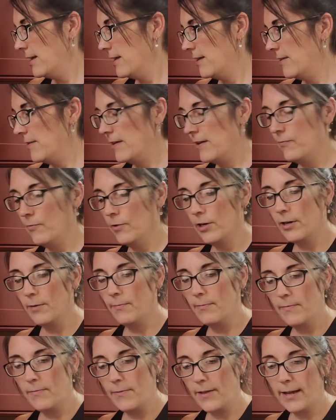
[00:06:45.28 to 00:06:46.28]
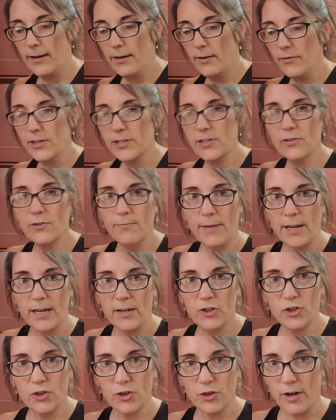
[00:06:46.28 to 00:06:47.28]
And then we're going to, this will
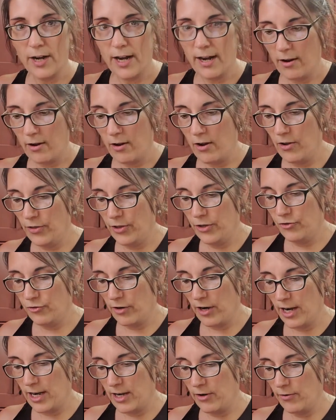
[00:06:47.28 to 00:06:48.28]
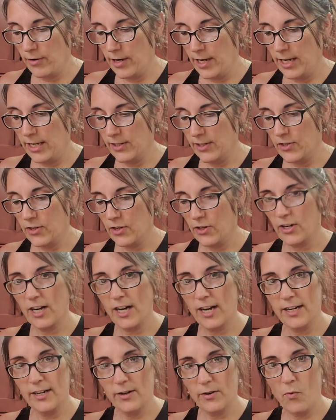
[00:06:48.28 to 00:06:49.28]
make sure all the dry ingredients are
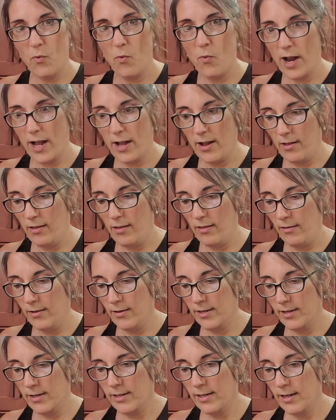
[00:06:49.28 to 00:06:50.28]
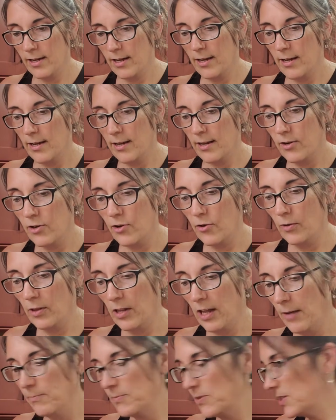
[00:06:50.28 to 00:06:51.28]
kind of no
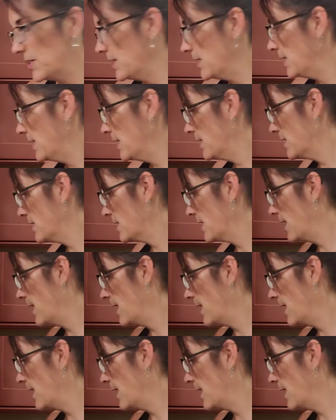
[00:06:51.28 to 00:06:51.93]
lumps in it.